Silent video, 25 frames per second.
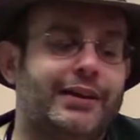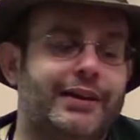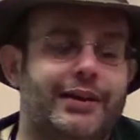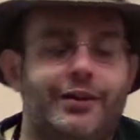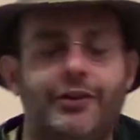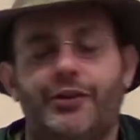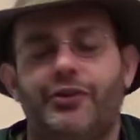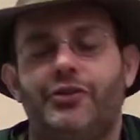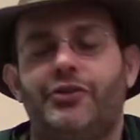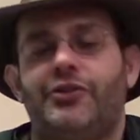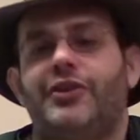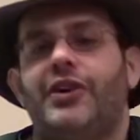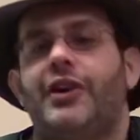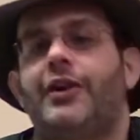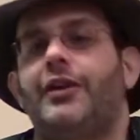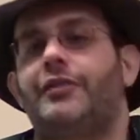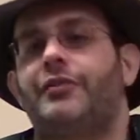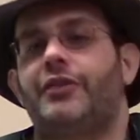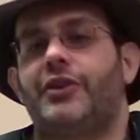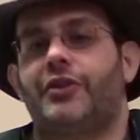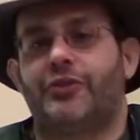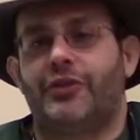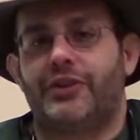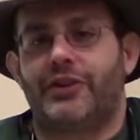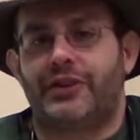Now, there's a ton
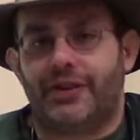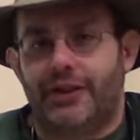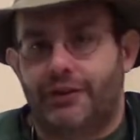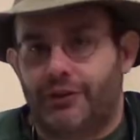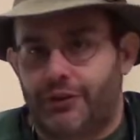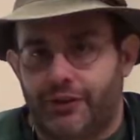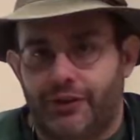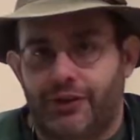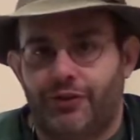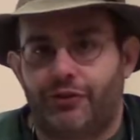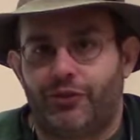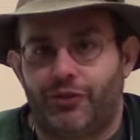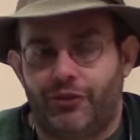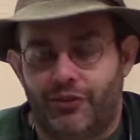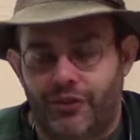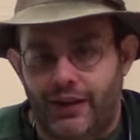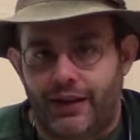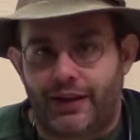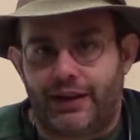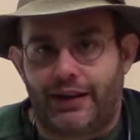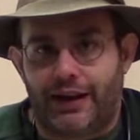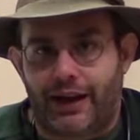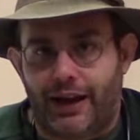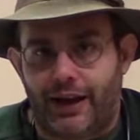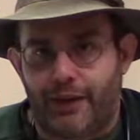of different dental issues
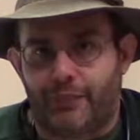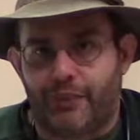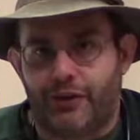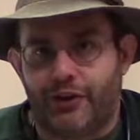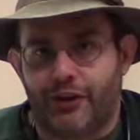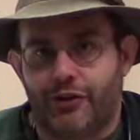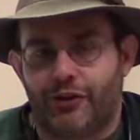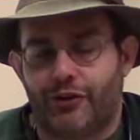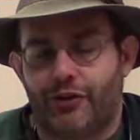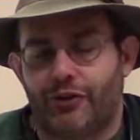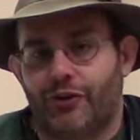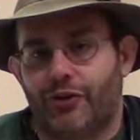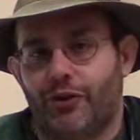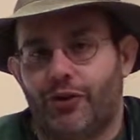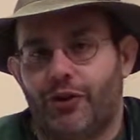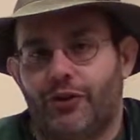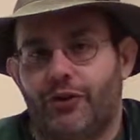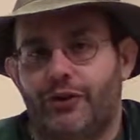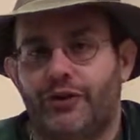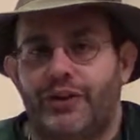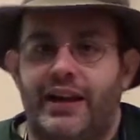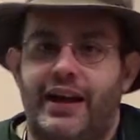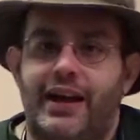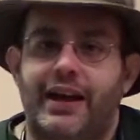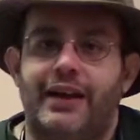that can happen in your dog
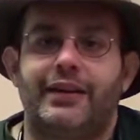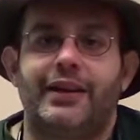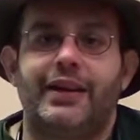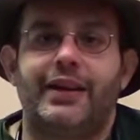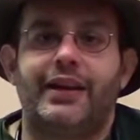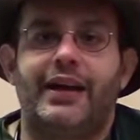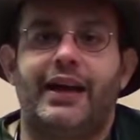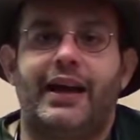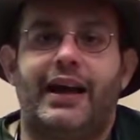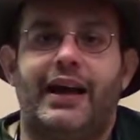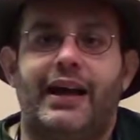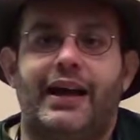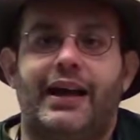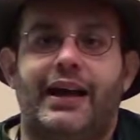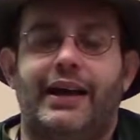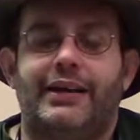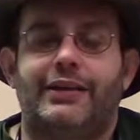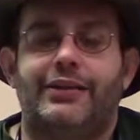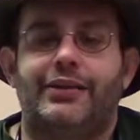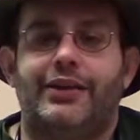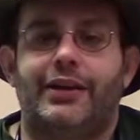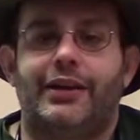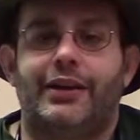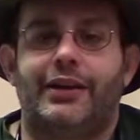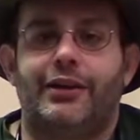or cat,
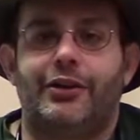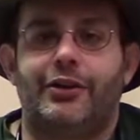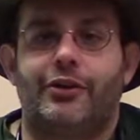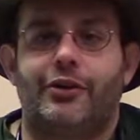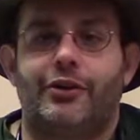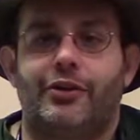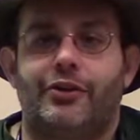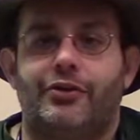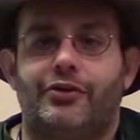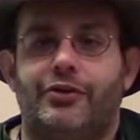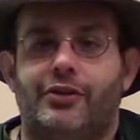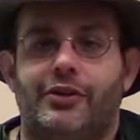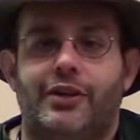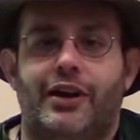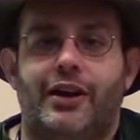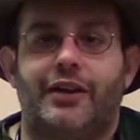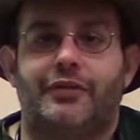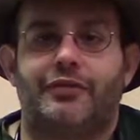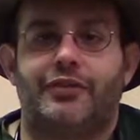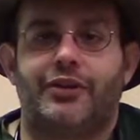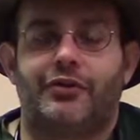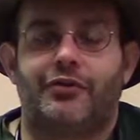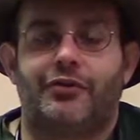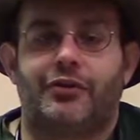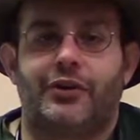and there's a lot
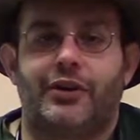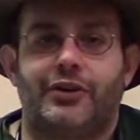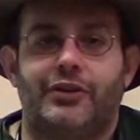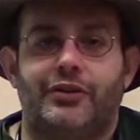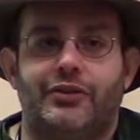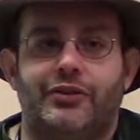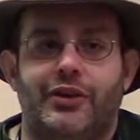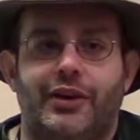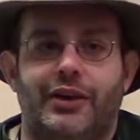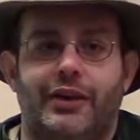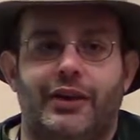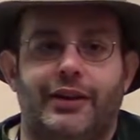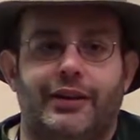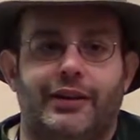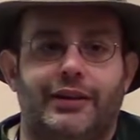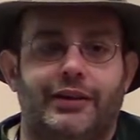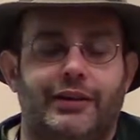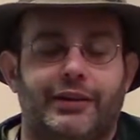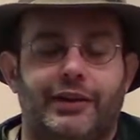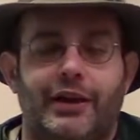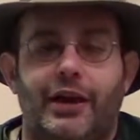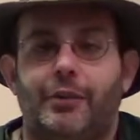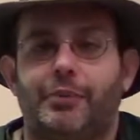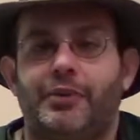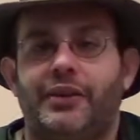of different
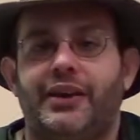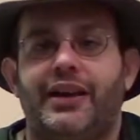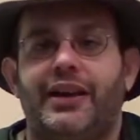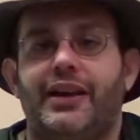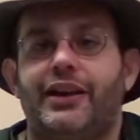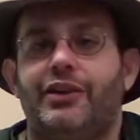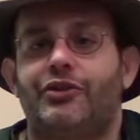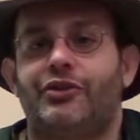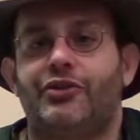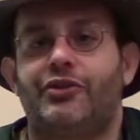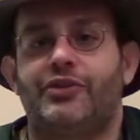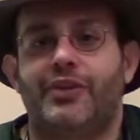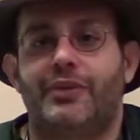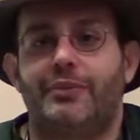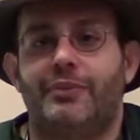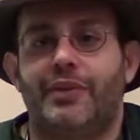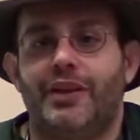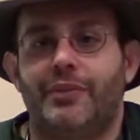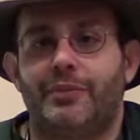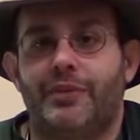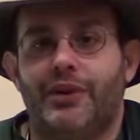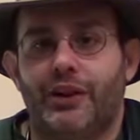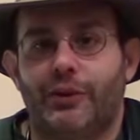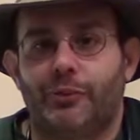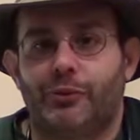complications that
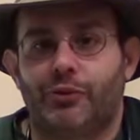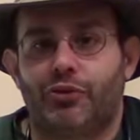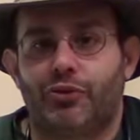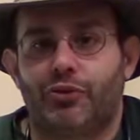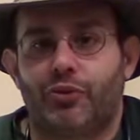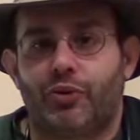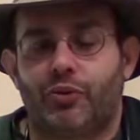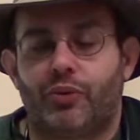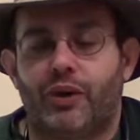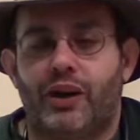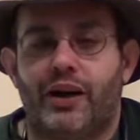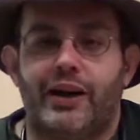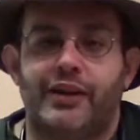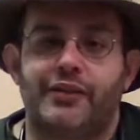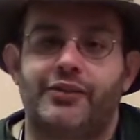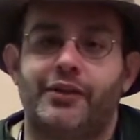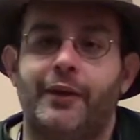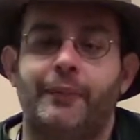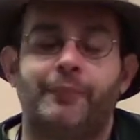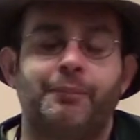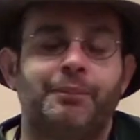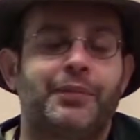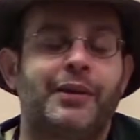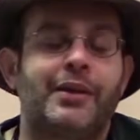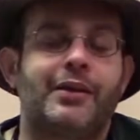may be able to arise.
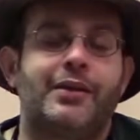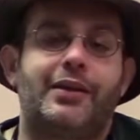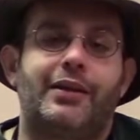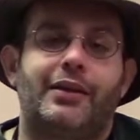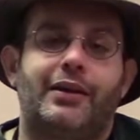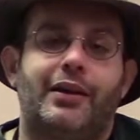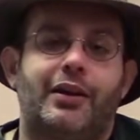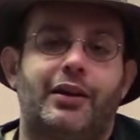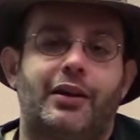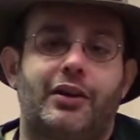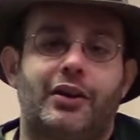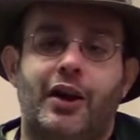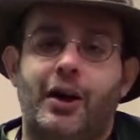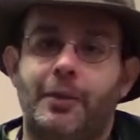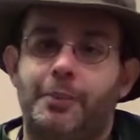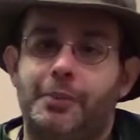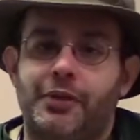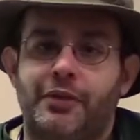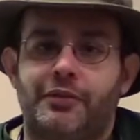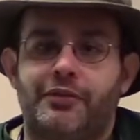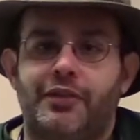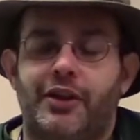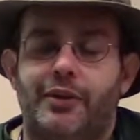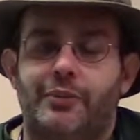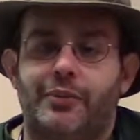A
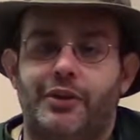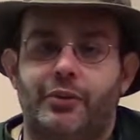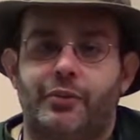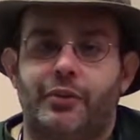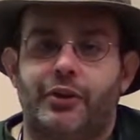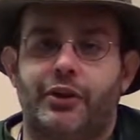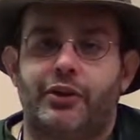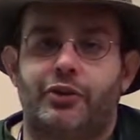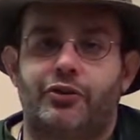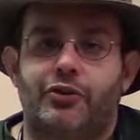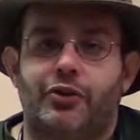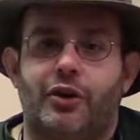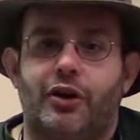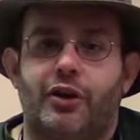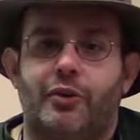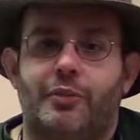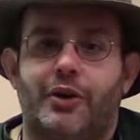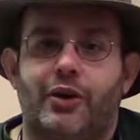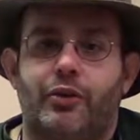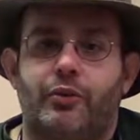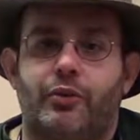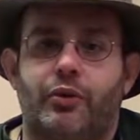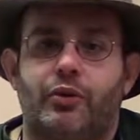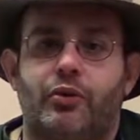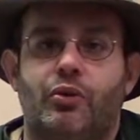couple of them that we're going to talk
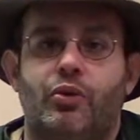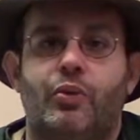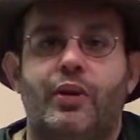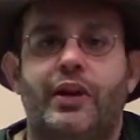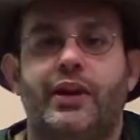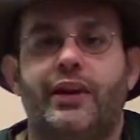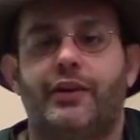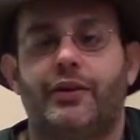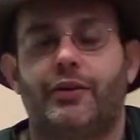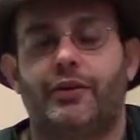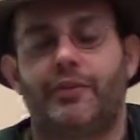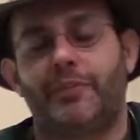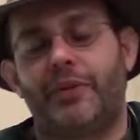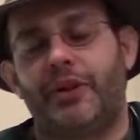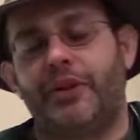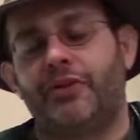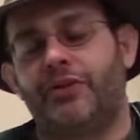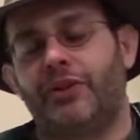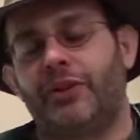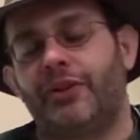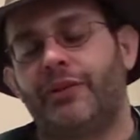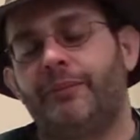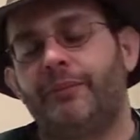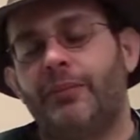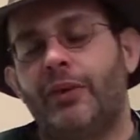about real quick or
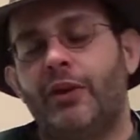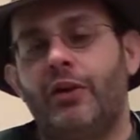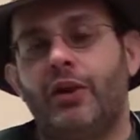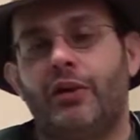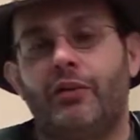mention.